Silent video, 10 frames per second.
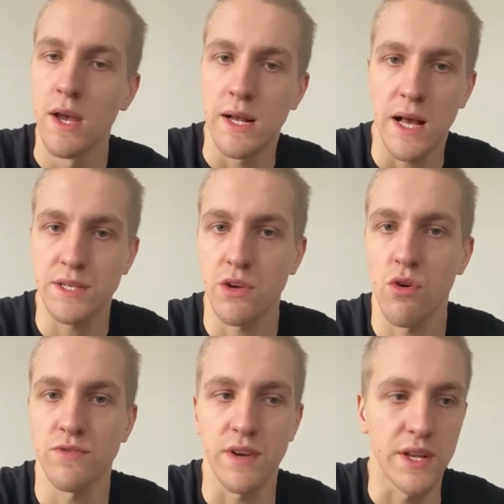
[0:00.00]
Classic
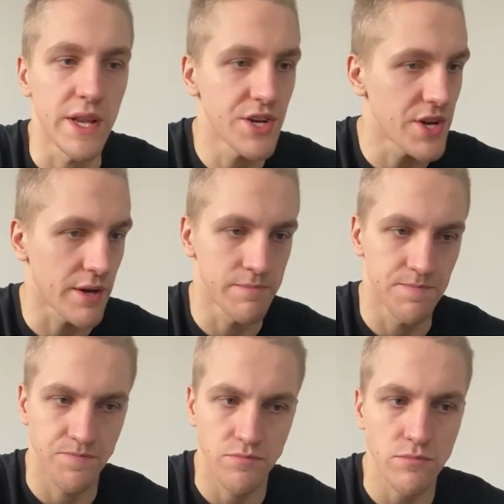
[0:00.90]
CrossFit conditioning.
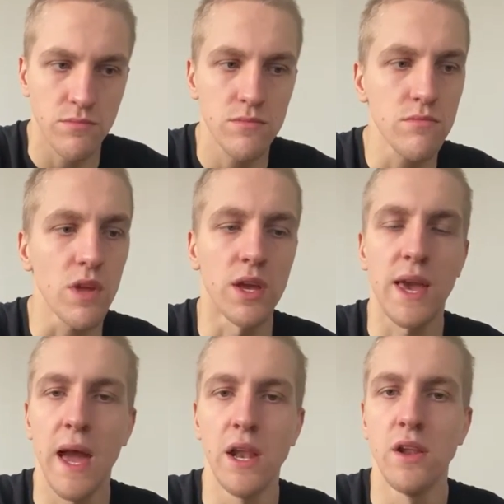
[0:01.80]

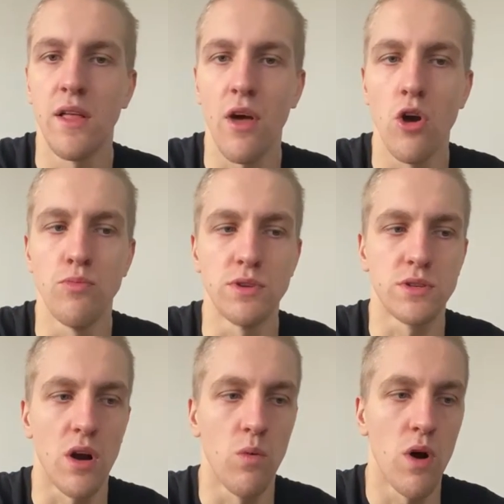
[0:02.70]
Again, another open
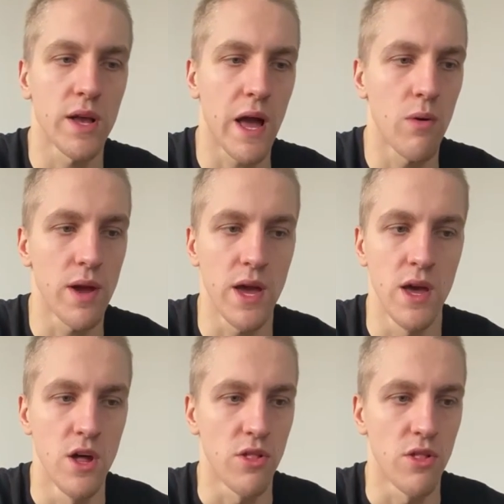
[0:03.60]
style workout here,